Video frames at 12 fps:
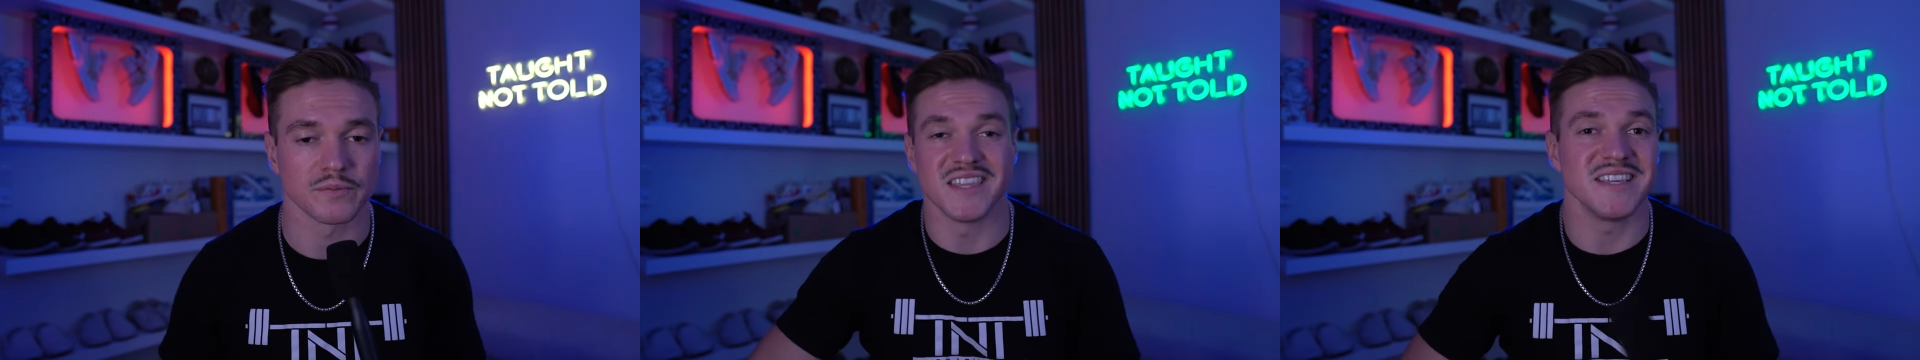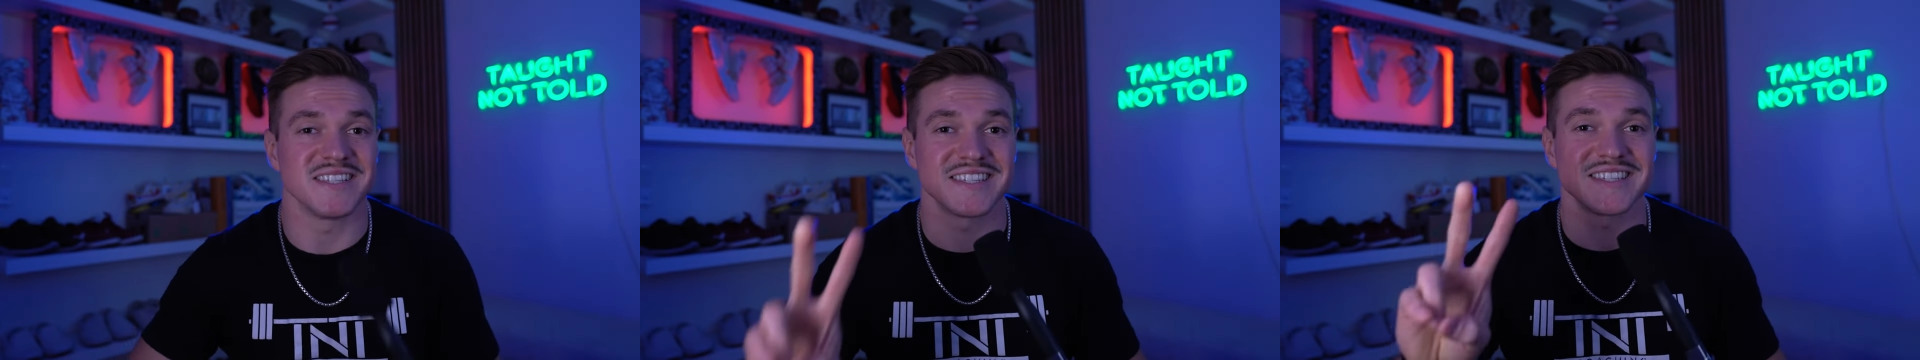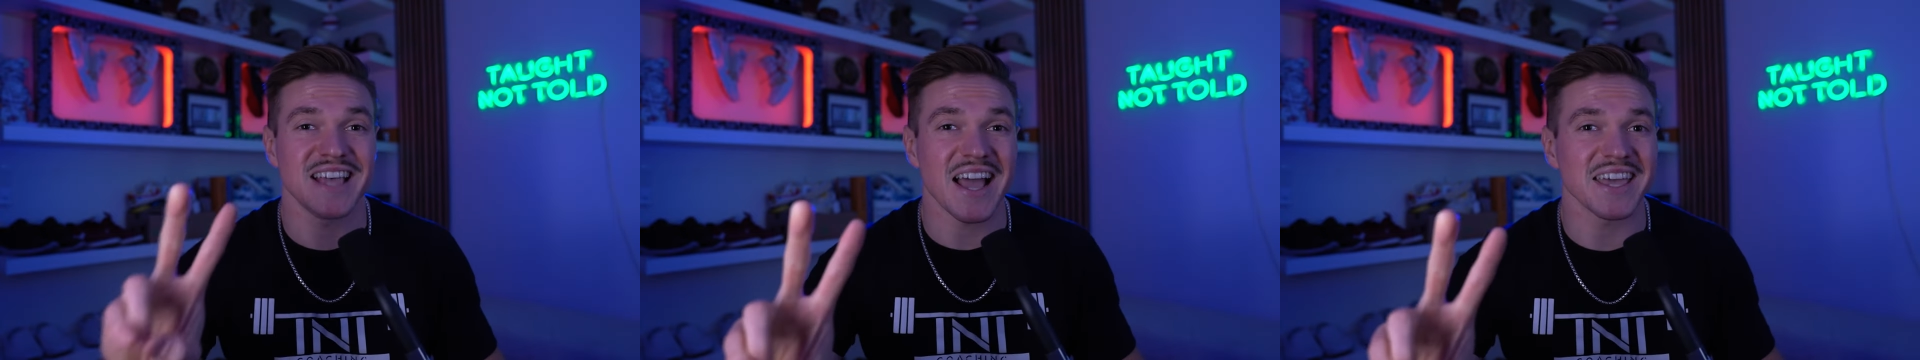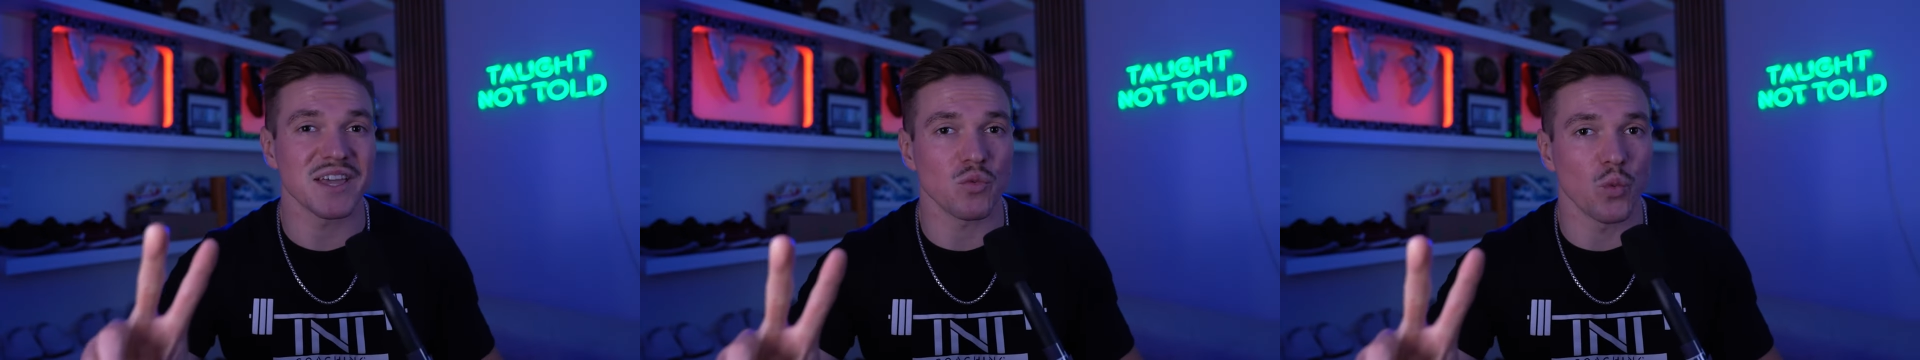The
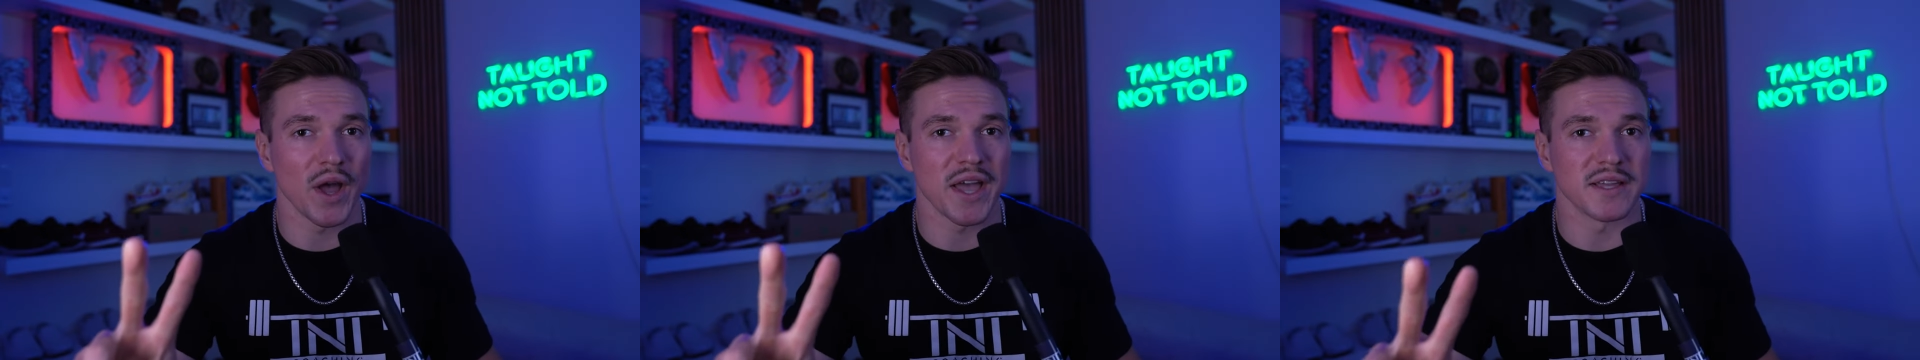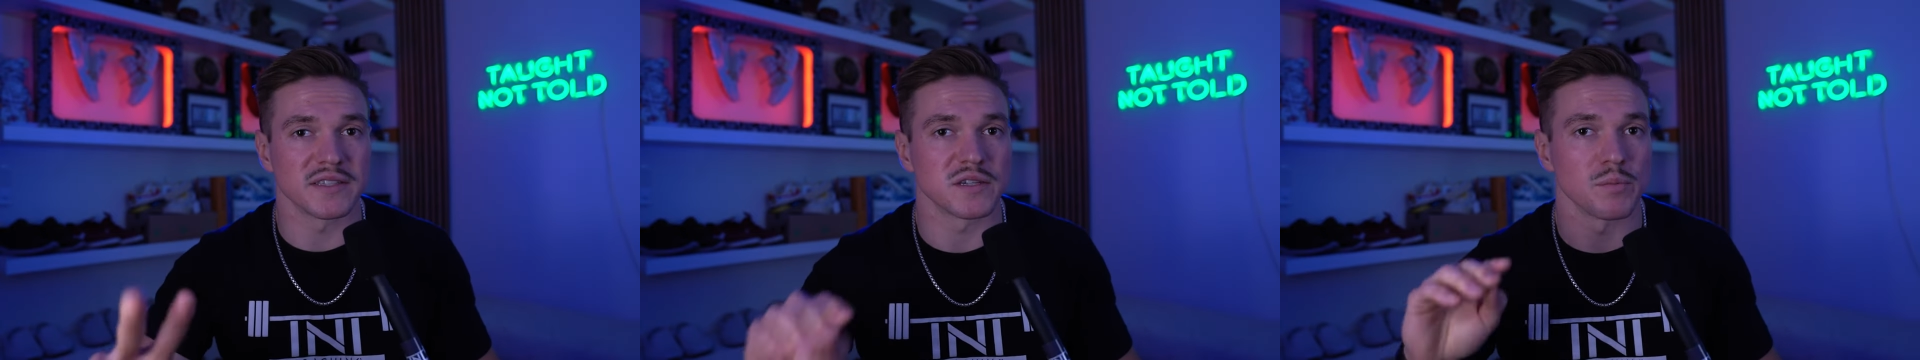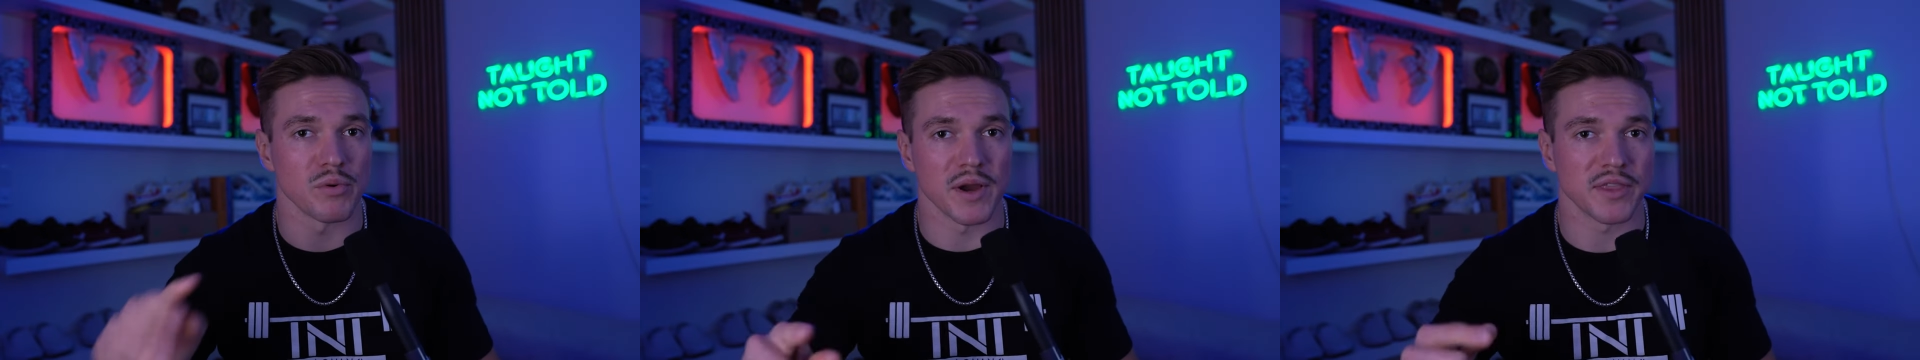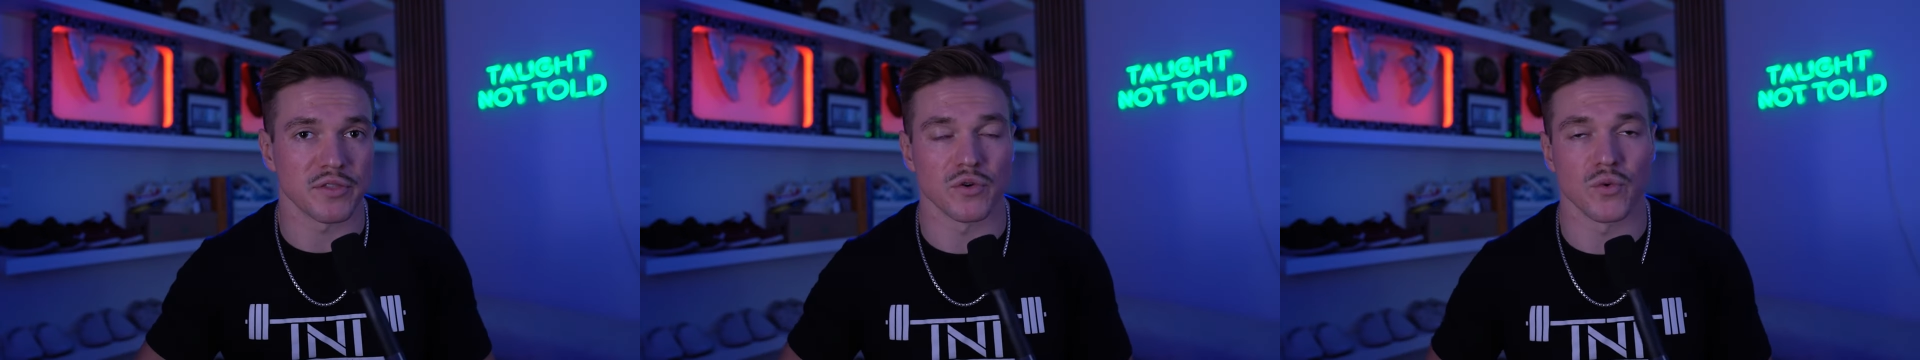second way to
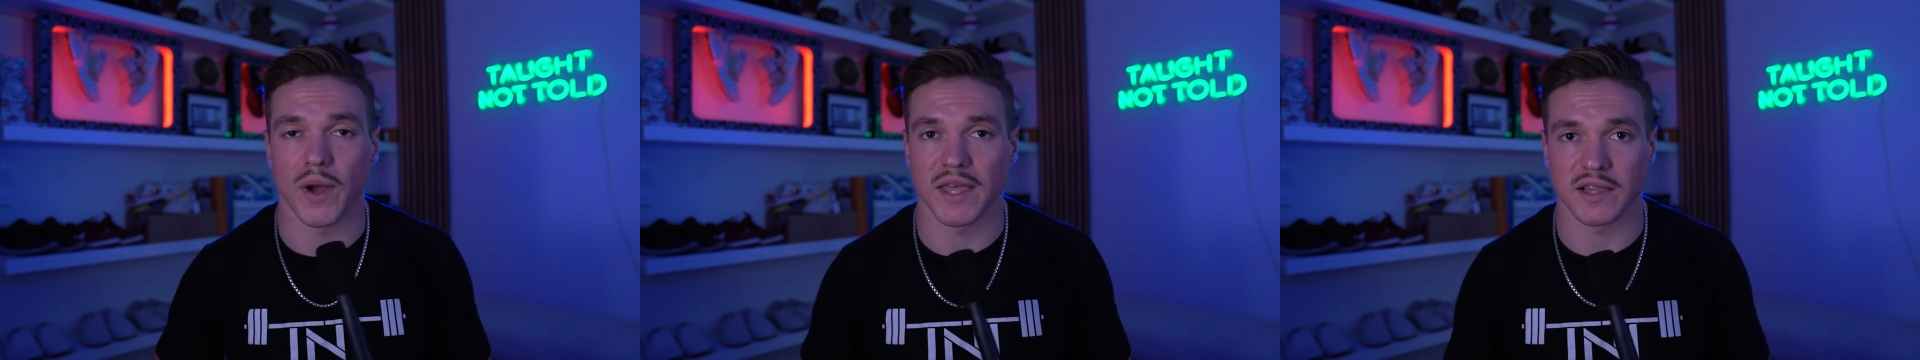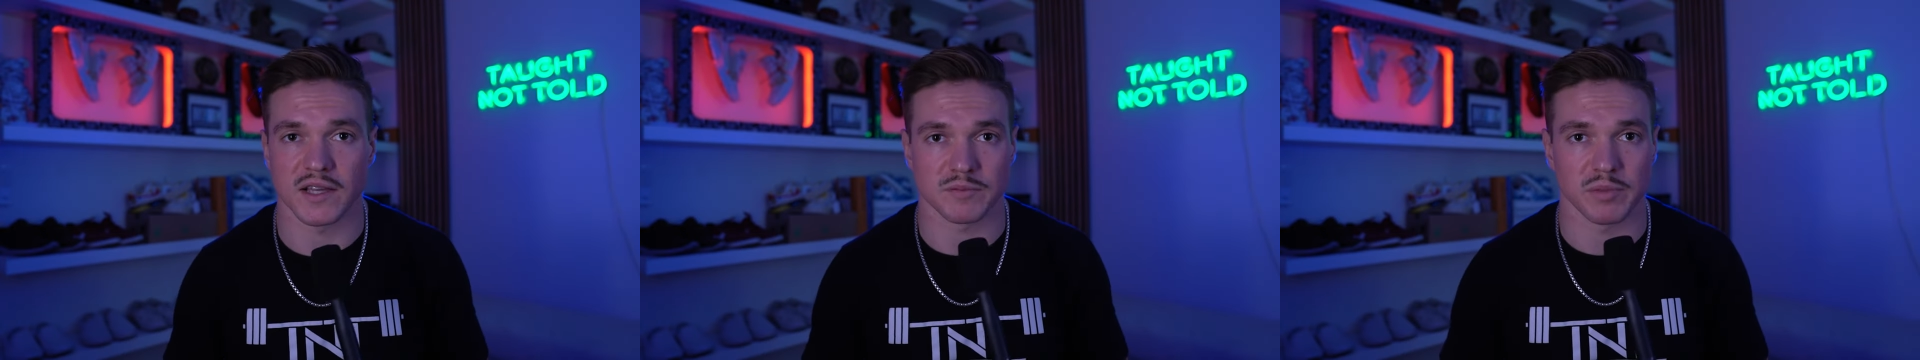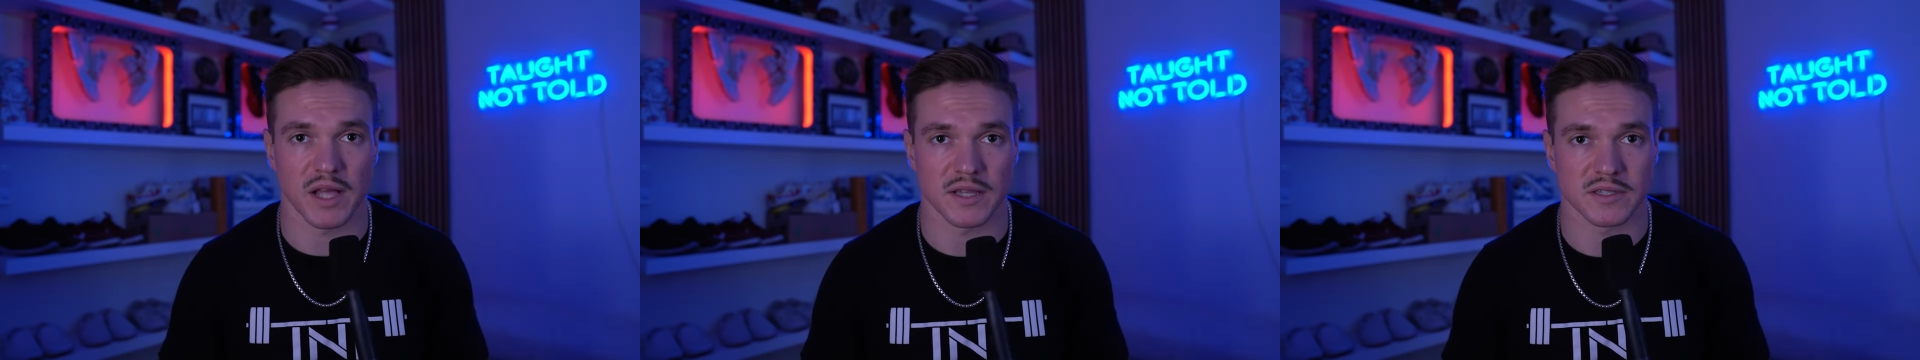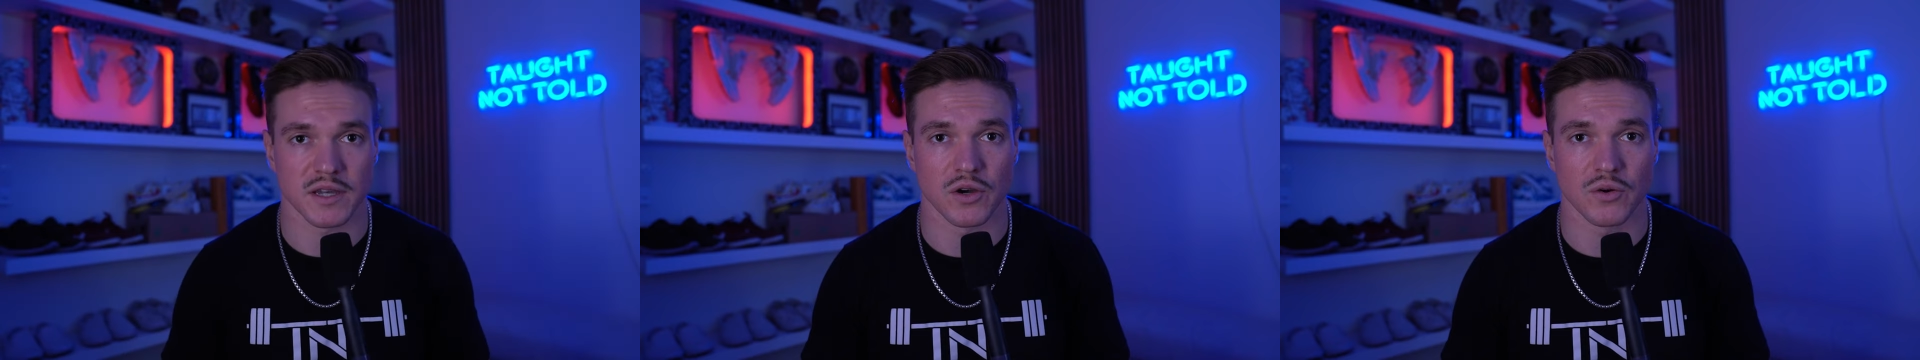break through weight loss
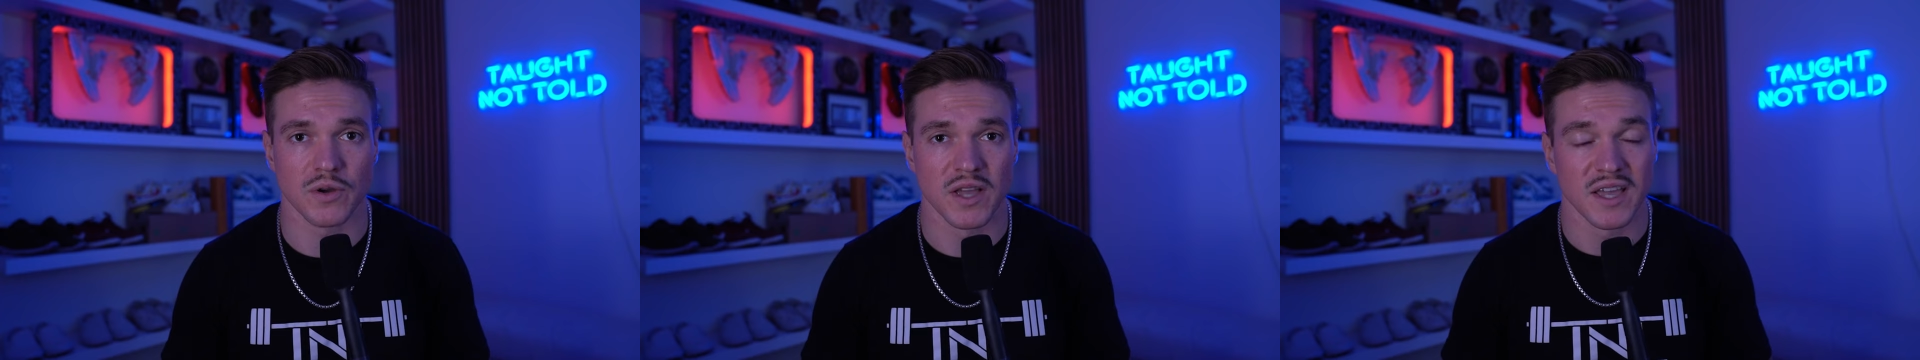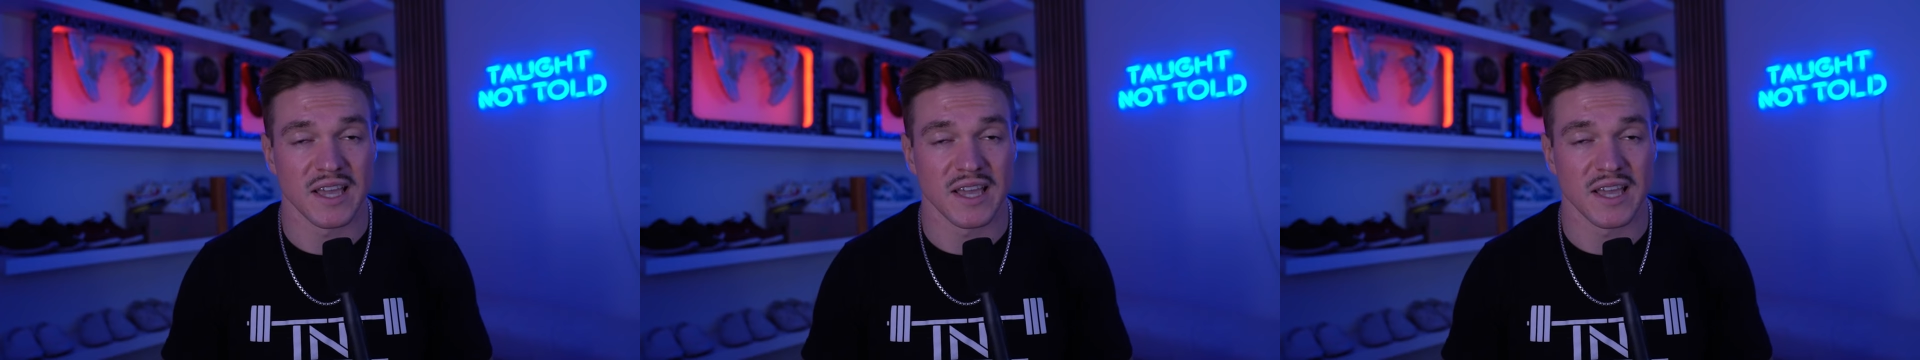plateau